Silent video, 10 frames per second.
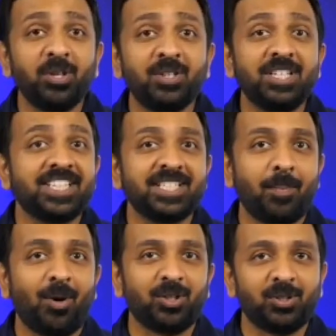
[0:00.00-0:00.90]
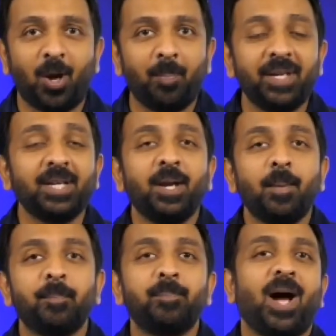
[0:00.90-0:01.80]
going to discuss about the topic
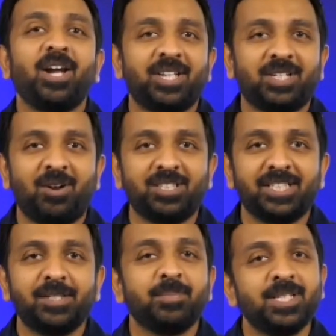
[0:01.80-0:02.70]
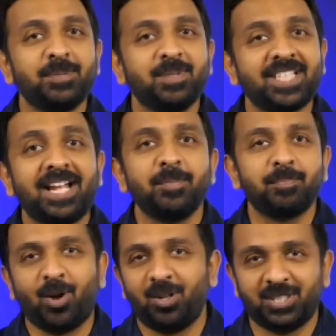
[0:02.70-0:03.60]
biotechnology, principles and
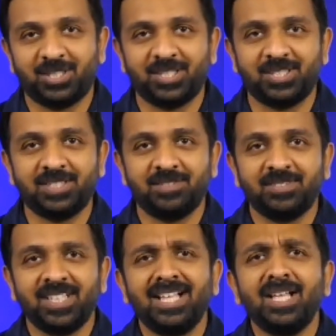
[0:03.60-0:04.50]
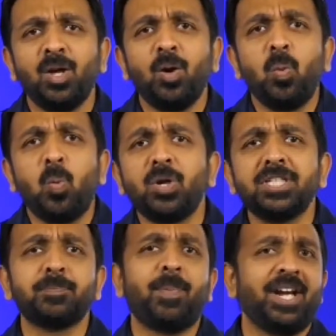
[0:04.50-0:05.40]
processes. What
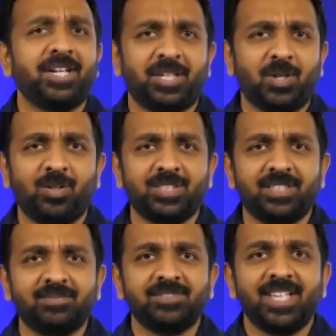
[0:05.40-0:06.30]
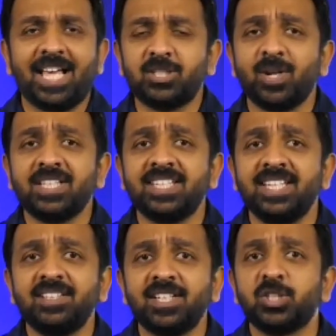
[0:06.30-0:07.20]
is biotechnology? As you can
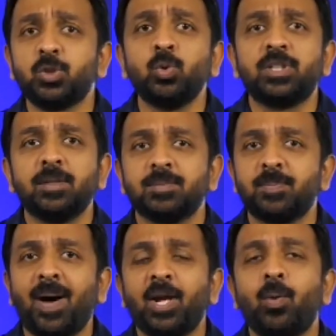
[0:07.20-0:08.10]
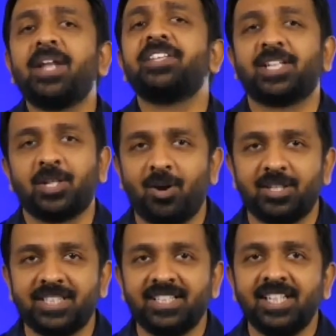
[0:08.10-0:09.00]
see, there is two terms, bio and
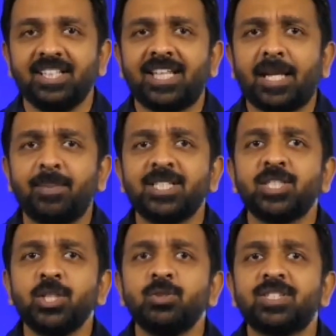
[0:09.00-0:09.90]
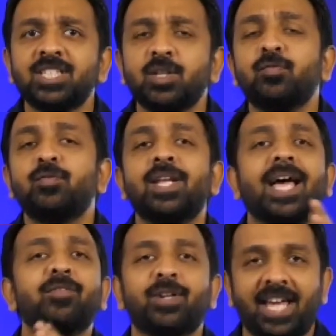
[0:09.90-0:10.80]
technology. That means usage of
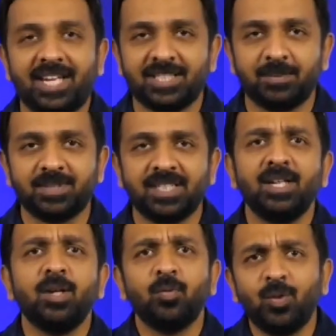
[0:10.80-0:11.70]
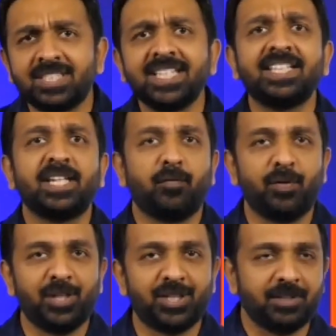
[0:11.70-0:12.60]
live organisms. We'll see the
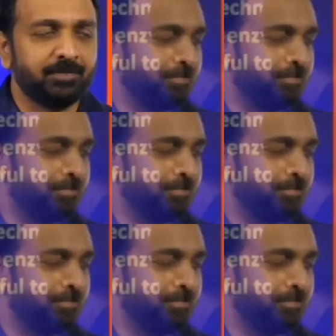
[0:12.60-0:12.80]
definition.